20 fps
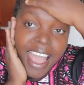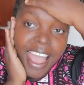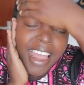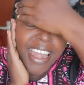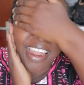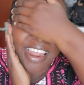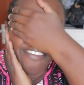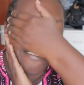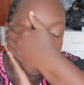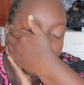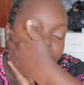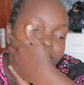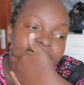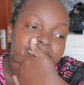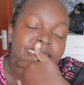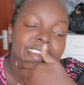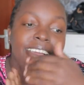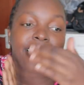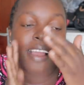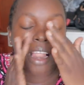I love
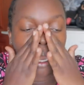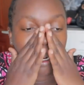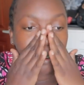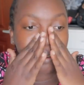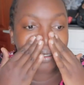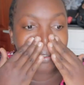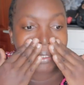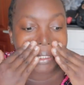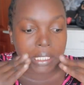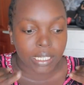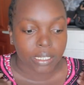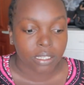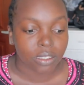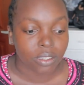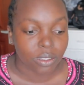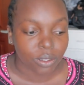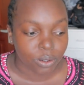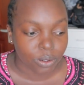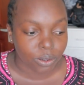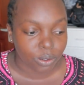vlogging a lot.
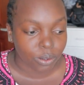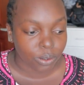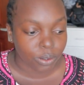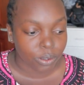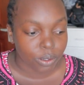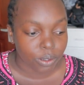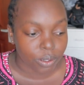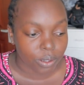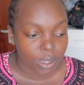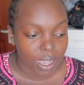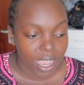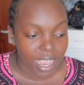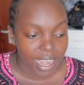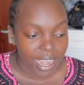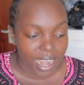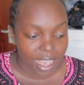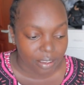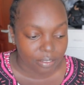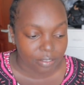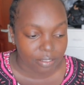So I
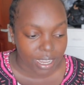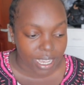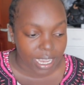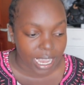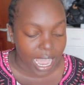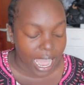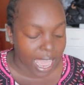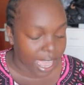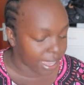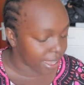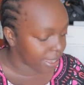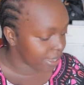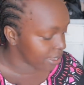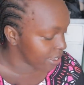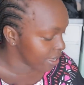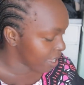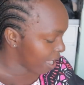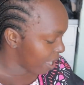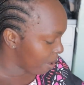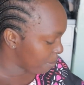love, like, I
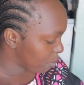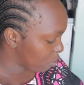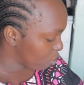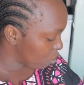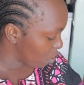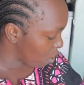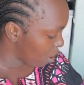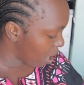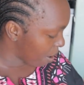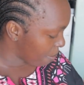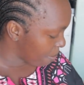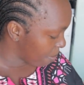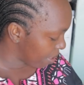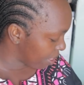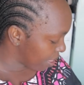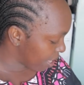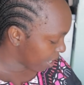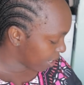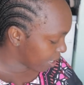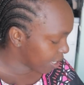am so happy
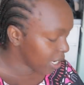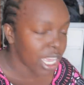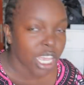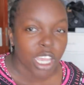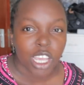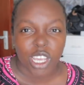that,